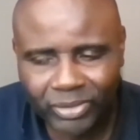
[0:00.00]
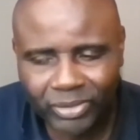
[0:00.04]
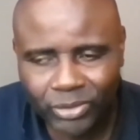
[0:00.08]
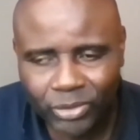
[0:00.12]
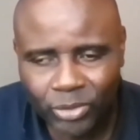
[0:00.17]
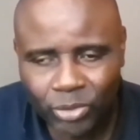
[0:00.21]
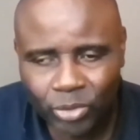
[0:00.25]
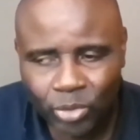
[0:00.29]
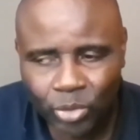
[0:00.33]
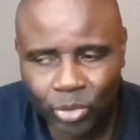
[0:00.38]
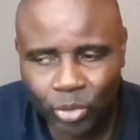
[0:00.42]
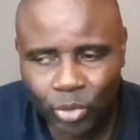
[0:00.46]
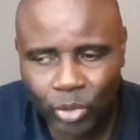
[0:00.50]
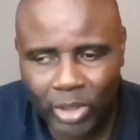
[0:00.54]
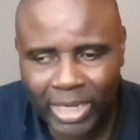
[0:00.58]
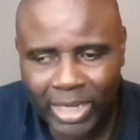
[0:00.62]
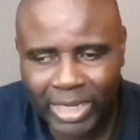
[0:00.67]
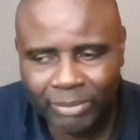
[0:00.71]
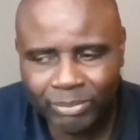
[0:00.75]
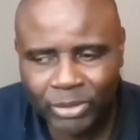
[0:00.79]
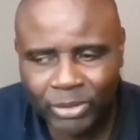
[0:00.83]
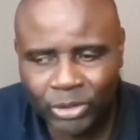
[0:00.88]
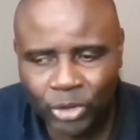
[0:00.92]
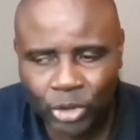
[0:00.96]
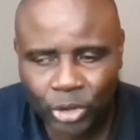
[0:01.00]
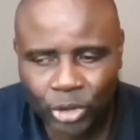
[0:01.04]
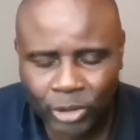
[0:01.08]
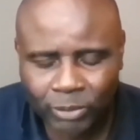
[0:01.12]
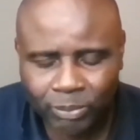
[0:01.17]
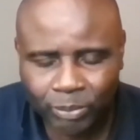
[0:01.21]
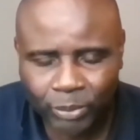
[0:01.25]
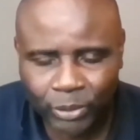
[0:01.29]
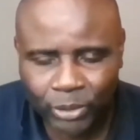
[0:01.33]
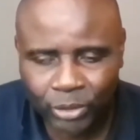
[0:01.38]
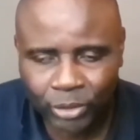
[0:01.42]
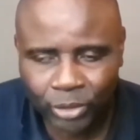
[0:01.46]
you know, I'm in church,
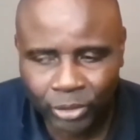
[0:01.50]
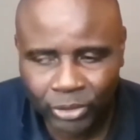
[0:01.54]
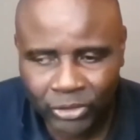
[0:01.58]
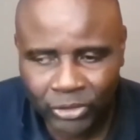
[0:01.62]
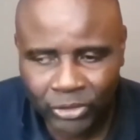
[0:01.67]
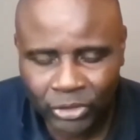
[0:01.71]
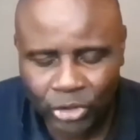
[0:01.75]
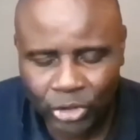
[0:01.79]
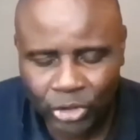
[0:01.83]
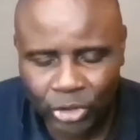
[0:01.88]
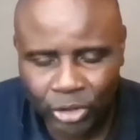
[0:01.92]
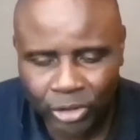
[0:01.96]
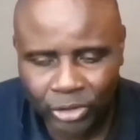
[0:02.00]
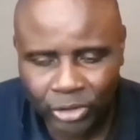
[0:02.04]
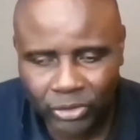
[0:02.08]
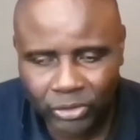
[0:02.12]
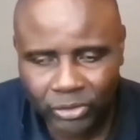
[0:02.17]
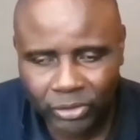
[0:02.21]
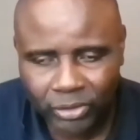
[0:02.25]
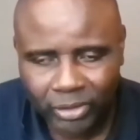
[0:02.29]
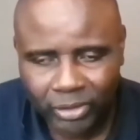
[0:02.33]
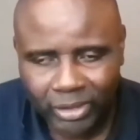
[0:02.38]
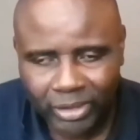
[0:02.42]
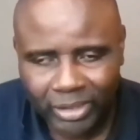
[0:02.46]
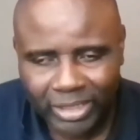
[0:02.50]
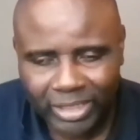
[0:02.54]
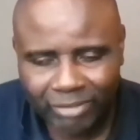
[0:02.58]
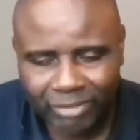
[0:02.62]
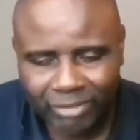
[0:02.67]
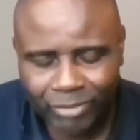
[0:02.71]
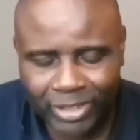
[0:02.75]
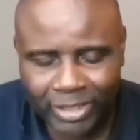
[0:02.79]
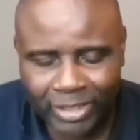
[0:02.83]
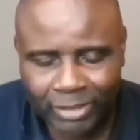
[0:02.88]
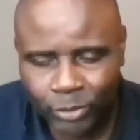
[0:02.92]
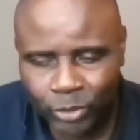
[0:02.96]
but not in church,
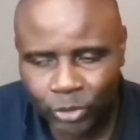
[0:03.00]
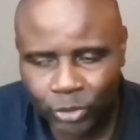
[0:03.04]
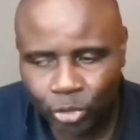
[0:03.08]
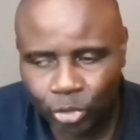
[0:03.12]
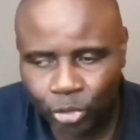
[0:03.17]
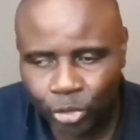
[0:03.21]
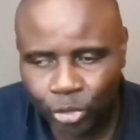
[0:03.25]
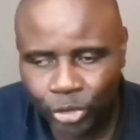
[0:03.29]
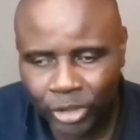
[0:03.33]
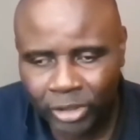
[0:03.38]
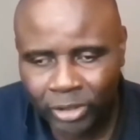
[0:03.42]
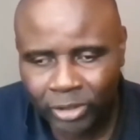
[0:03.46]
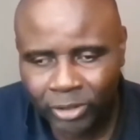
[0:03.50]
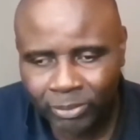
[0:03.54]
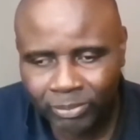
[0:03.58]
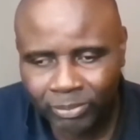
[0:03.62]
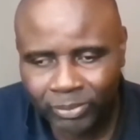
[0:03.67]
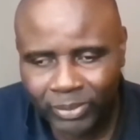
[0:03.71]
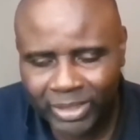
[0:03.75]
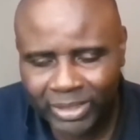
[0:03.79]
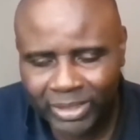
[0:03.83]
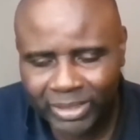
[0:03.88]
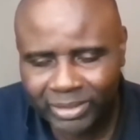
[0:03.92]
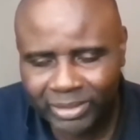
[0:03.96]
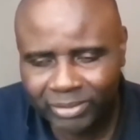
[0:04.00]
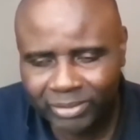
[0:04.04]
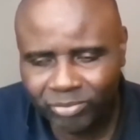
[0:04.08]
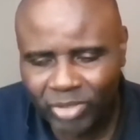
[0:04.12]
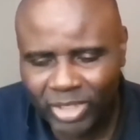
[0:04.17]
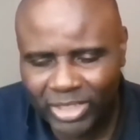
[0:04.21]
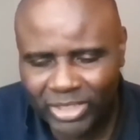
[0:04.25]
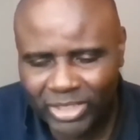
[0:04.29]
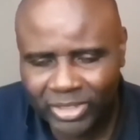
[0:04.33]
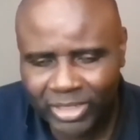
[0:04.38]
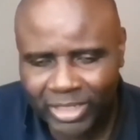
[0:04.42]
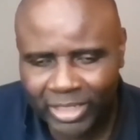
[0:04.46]
when I was growing up. And
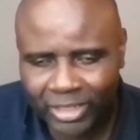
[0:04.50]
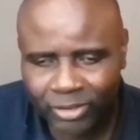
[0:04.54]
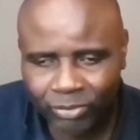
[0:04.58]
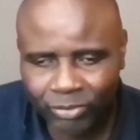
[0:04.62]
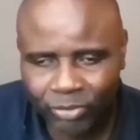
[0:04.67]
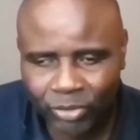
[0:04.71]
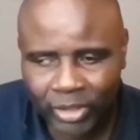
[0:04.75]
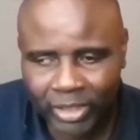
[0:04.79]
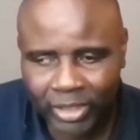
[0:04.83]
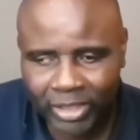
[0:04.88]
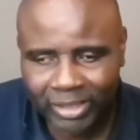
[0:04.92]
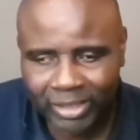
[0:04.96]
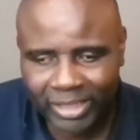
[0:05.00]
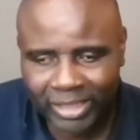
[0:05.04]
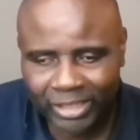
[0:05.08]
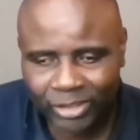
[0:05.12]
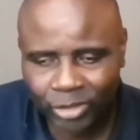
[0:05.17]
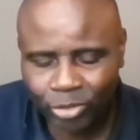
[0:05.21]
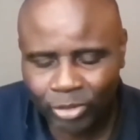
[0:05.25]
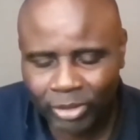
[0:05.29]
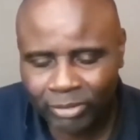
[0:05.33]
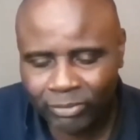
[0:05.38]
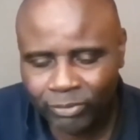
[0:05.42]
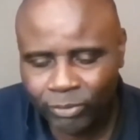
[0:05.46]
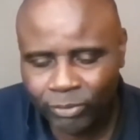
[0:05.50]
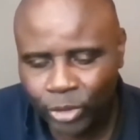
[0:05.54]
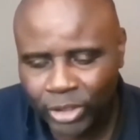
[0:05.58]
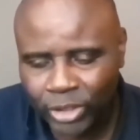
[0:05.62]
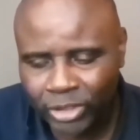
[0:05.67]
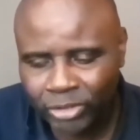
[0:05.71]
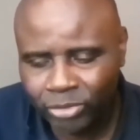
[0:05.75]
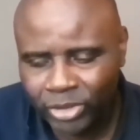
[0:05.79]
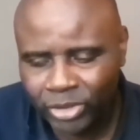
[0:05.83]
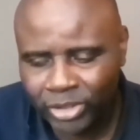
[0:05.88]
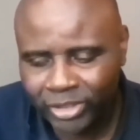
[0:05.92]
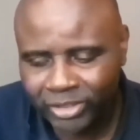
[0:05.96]
that's the kind of thing I like to
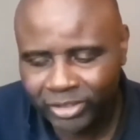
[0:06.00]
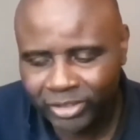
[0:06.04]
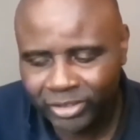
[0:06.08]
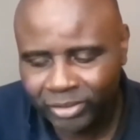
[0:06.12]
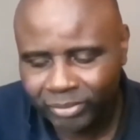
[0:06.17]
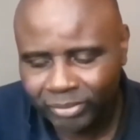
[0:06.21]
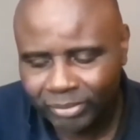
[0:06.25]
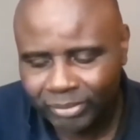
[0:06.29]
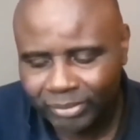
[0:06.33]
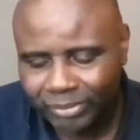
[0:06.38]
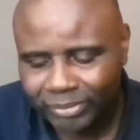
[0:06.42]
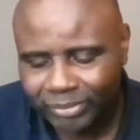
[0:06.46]
avoid, really.